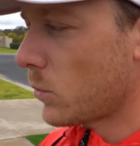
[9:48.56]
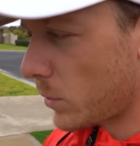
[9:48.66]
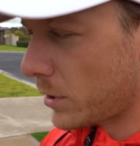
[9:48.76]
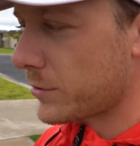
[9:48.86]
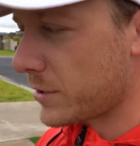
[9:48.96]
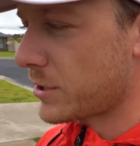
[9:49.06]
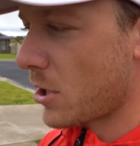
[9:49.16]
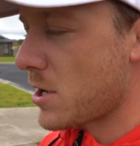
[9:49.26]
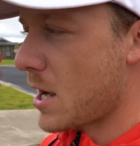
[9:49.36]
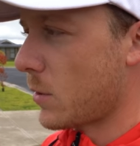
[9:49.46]
because it's so
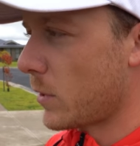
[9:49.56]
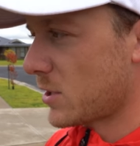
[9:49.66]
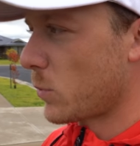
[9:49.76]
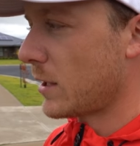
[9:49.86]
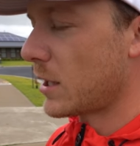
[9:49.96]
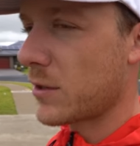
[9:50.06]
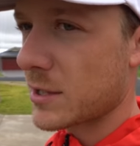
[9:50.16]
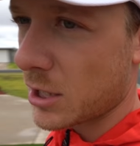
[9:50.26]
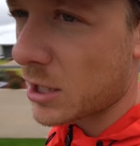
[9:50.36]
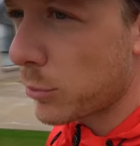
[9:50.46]
young when it's wet like
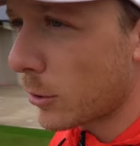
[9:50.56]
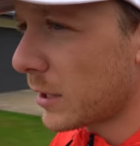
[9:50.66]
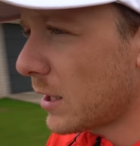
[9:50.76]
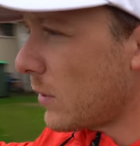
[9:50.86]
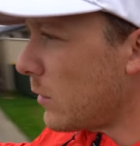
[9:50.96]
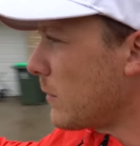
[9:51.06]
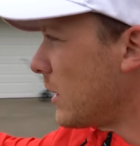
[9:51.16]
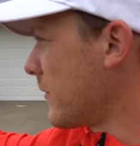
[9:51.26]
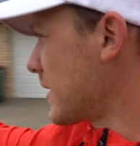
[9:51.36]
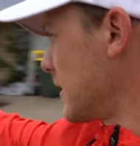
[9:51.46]
this I could probably get away with
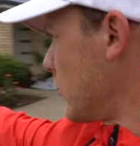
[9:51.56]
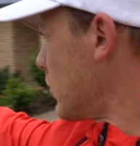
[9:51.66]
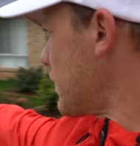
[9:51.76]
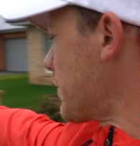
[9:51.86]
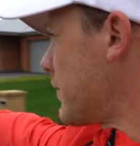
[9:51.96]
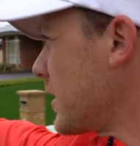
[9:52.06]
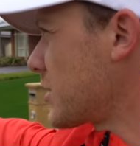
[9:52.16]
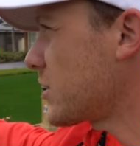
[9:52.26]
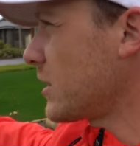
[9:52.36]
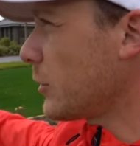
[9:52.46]
mowing this lawn
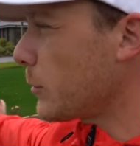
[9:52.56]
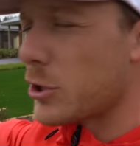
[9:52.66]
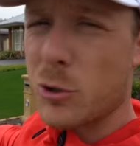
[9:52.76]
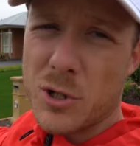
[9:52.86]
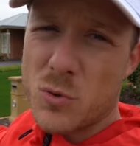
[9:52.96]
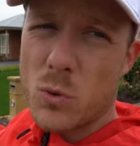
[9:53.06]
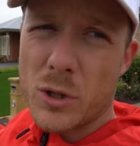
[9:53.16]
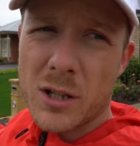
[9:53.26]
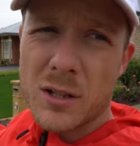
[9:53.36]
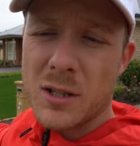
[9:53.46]
there's just a little bit too much
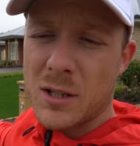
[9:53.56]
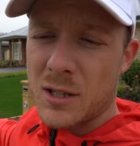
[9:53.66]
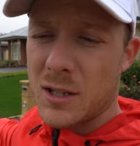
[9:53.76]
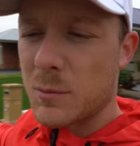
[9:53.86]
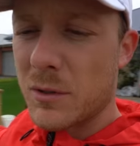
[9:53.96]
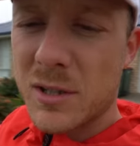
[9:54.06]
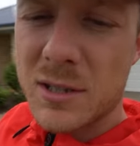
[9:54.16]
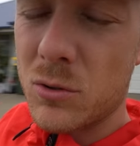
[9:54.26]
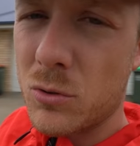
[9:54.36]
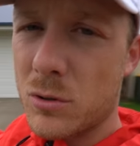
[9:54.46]
water um, but
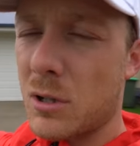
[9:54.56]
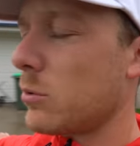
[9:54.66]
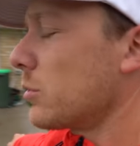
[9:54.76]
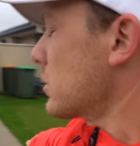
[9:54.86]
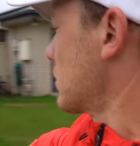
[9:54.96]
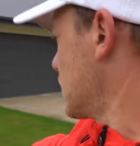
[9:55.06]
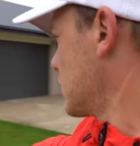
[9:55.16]
this lawn I would